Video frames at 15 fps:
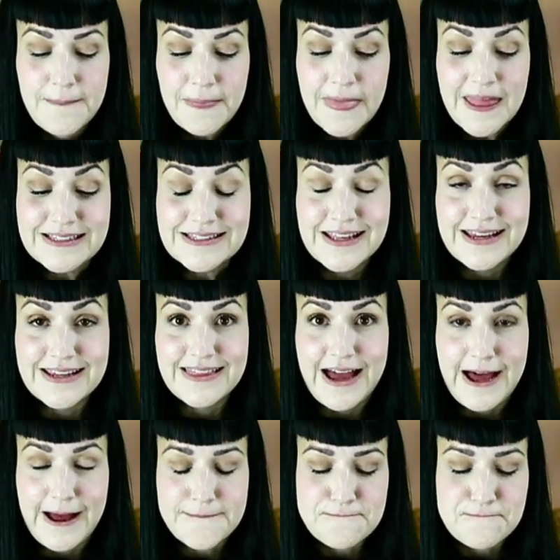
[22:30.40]
It's like
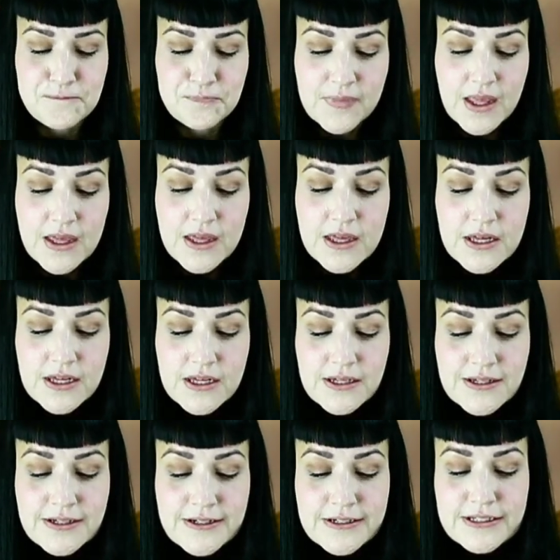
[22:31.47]
that.
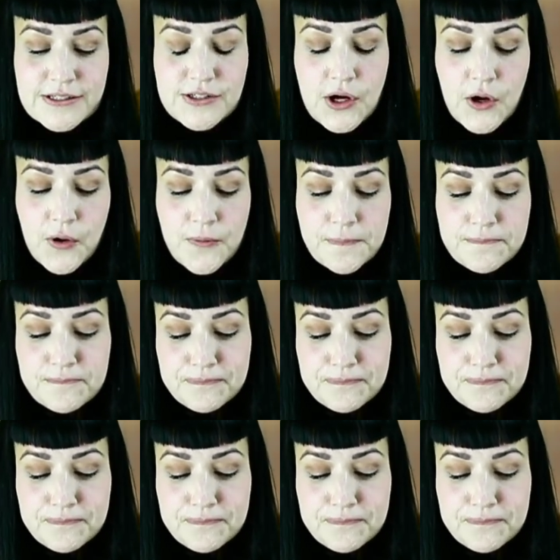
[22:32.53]
So